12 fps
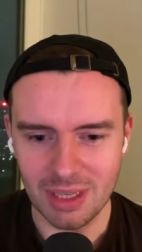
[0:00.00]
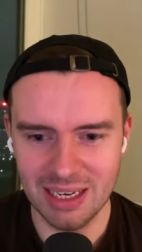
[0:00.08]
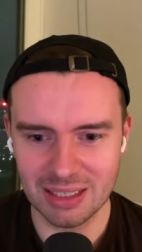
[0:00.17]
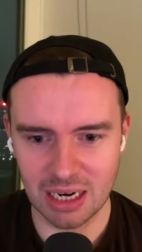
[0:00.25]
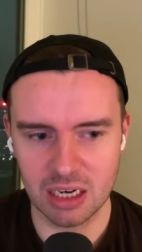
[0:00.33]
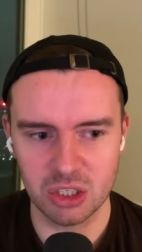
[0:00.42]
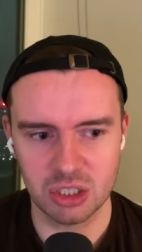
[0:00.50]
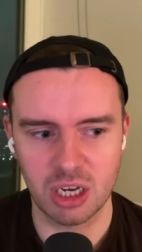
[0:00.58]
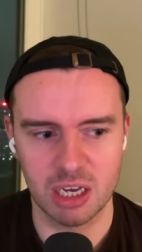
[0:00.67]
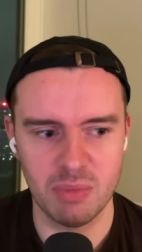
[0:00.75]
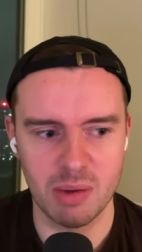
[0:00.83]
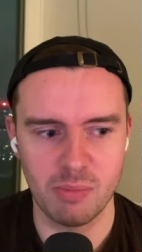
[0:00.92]
is kind of
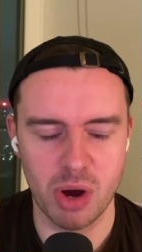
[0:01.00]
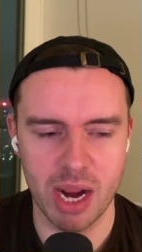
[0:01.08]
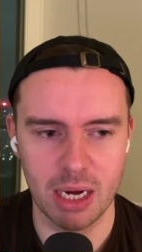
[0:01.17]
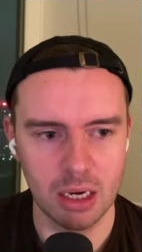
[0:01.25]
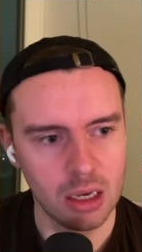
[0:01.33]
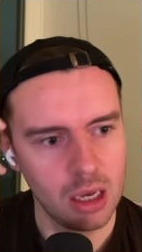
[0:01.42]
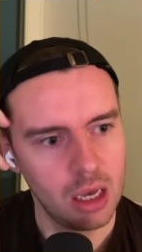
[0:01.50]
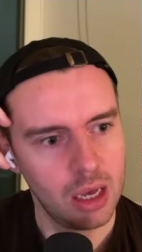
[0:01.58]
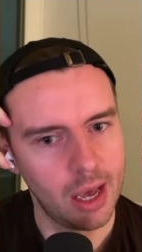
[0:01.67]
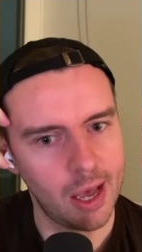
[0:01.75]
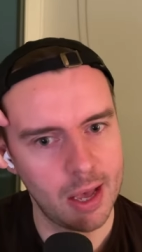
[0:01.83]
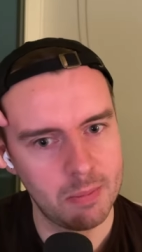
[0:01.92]
stuck in my brain
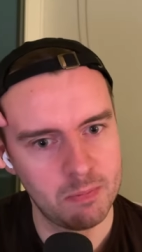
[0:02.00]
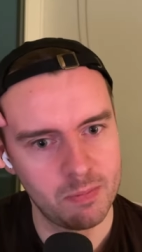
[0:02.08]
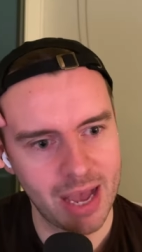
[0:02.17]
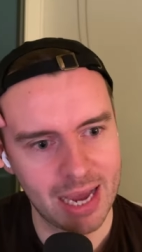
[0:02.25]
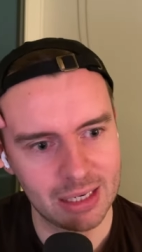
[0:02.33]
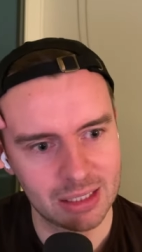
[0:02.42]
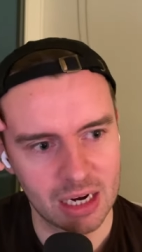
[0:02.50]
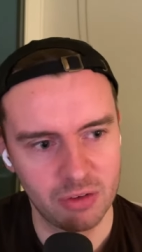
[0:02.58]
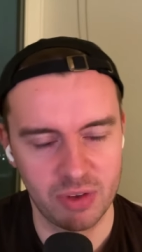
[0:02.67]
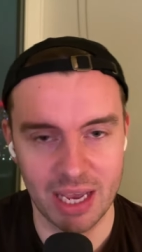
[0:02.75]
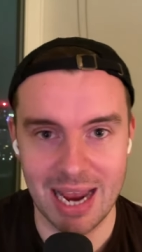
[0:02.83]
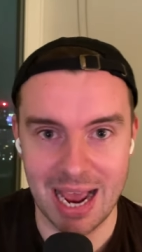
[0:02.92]
um, and it's kind
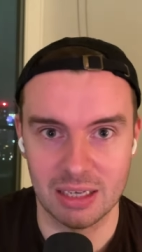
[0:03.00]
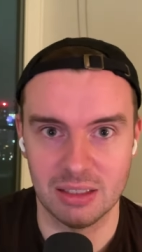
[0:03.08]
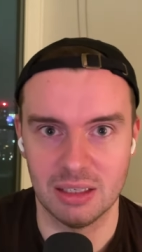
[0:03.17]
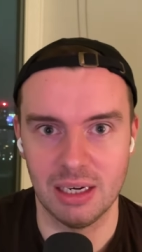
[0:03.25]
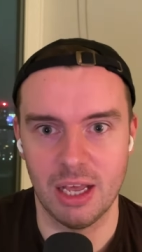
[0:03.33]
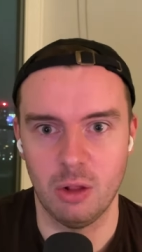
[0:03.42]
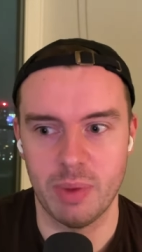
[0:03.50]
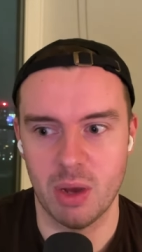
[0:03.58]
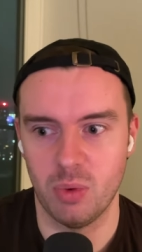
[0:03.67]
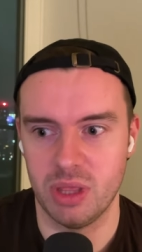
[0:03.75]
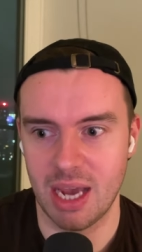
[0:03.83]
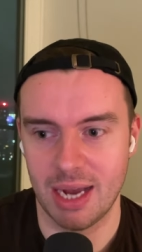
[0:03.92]
of enhanced a little bit
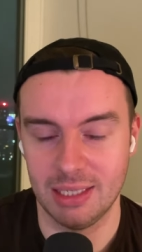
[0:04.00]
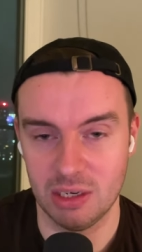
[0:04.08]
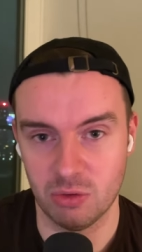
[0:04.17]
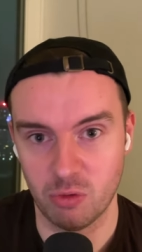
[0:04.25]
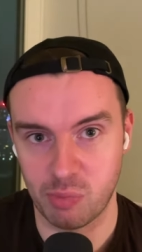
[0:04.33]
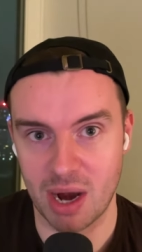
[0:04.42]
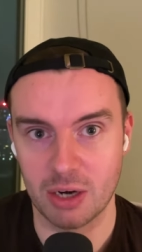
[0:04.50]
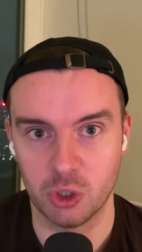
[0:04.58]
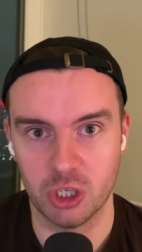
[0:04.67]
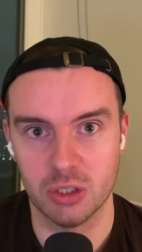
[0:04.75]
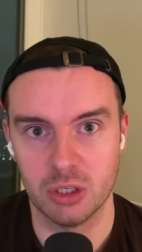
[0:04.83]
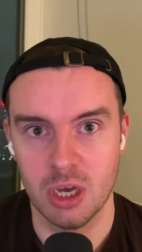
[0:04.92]
with the idea of
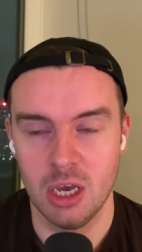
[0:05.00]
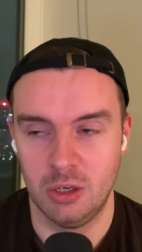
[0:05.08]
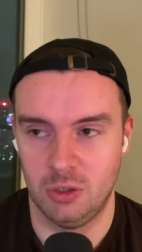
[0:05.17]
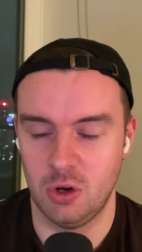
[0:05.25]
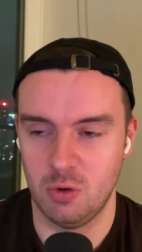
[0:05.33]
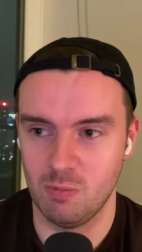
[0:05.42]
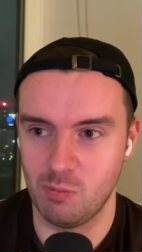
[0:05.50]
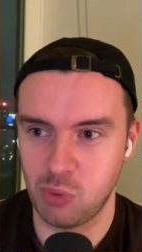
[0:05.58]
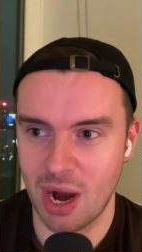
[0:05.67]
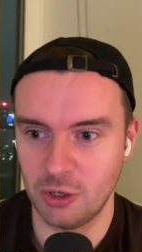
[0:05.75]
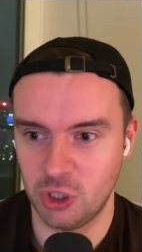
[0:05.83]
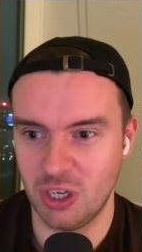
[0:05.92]
branches. So
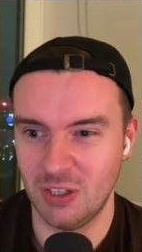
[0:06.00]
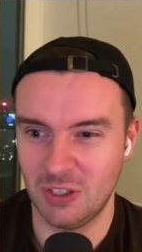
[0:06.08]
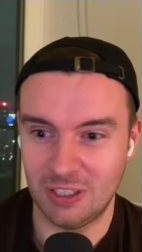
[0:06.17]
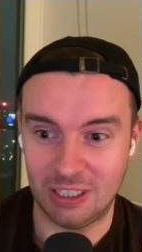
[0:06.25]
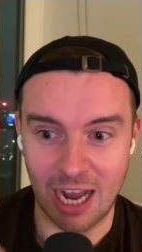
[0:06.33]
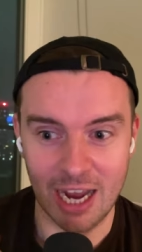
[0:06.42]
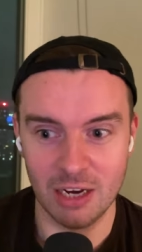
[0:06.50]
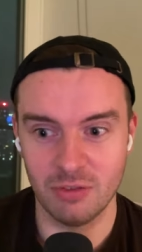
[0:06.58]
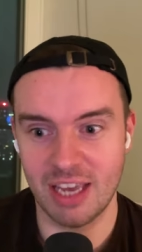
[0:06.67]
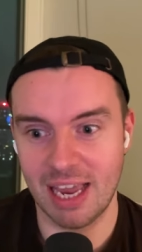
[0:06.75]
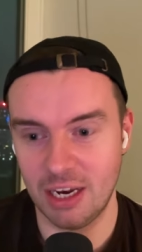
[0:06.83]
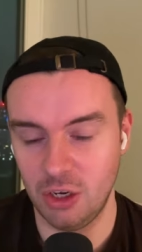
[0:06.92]
branches kind of
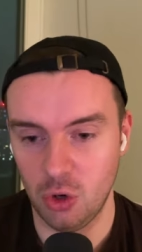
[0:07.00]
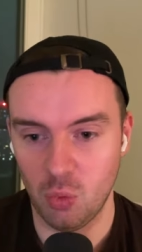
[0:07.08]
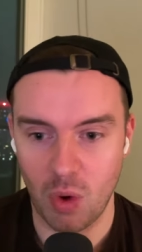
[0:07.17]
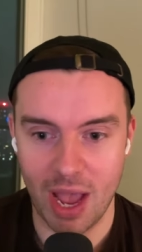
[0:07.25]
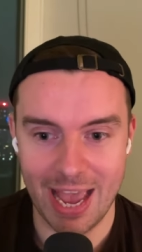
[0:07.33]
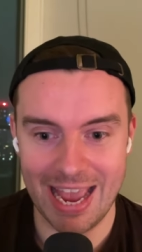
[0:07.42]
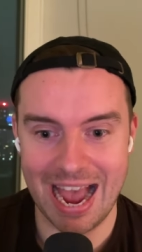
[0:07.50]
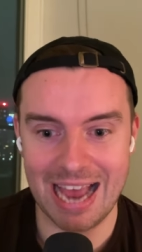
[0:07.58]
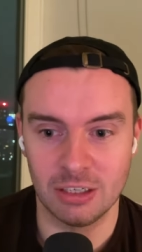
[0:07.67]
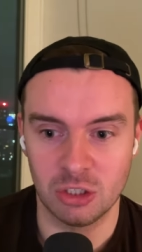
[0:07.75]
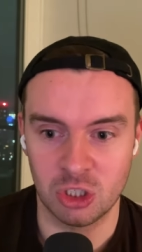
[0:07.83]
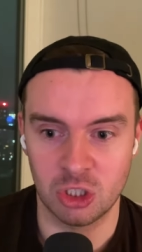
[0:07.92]
get in your way
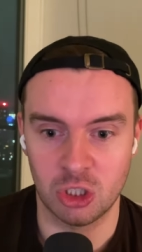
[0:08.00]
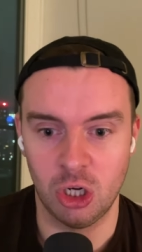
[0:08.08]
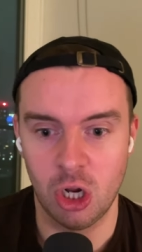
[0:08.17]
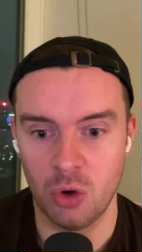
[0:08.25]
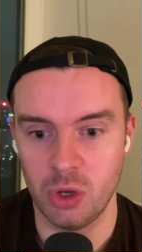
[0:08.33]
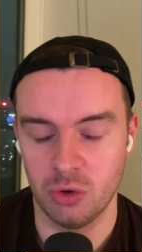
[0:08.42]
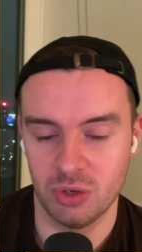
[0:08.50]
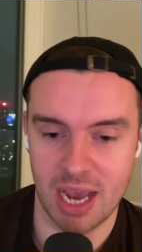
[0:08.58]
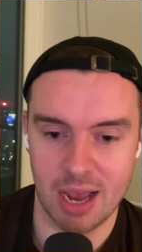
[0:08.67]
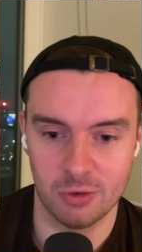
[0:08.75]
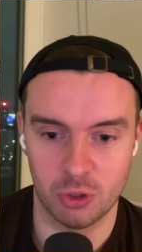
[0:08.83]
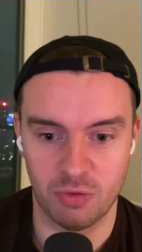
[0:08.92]
and slow you
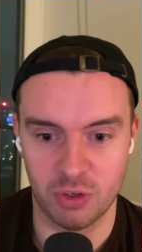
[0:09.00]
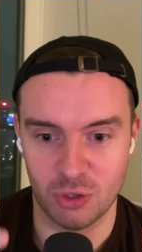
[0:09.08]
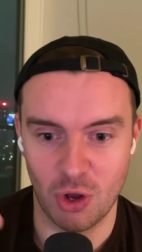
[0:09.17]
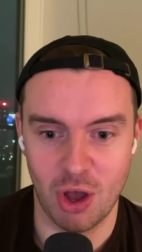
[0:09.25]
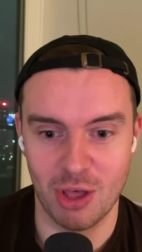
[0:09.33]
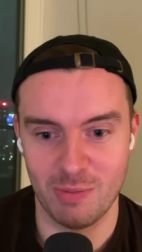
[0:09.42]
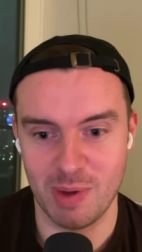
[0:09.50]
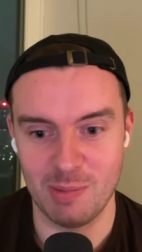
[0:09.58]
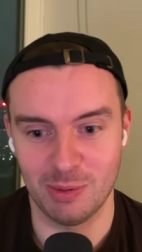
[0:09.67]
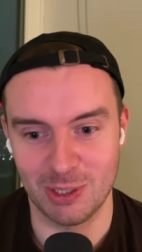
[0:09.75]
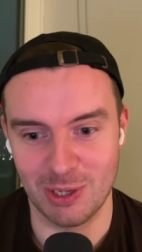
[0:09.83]
down. So if it's not other people